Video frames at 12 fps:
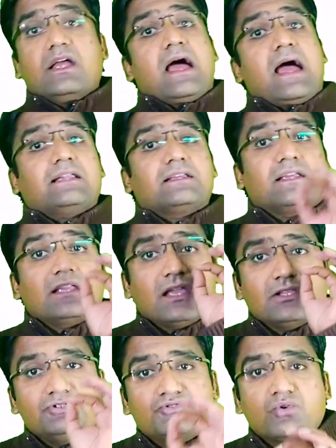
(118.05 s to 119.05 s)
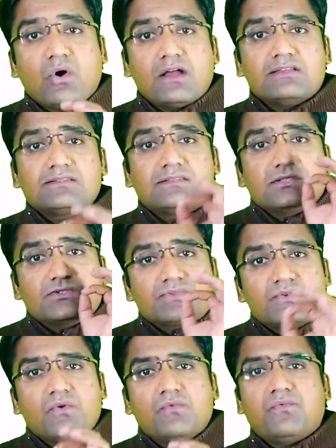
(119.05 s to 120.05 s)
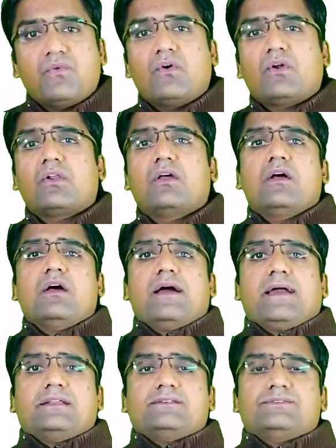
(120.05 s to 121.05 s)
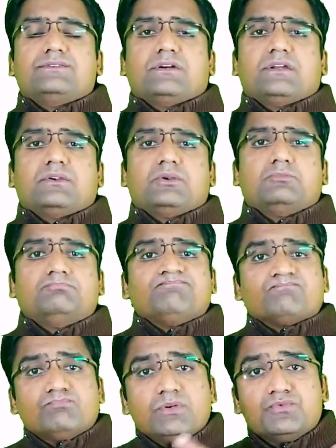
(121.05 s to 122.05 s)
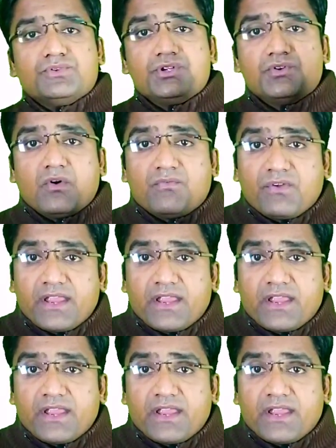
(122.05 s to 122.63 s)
and he enjoys the snowfall and beauty of